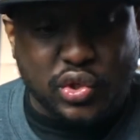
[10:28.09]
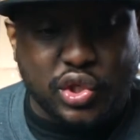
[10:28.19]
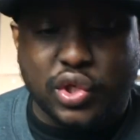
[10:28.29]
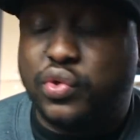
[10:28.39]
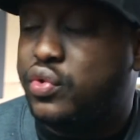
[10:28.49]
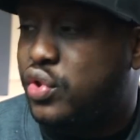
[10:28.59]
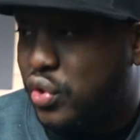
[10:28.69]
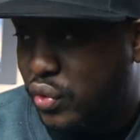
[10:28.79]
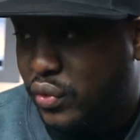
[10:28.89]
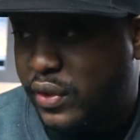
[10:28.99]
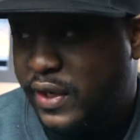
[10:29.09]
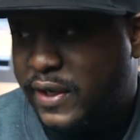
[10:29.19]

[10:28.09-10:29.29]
do you do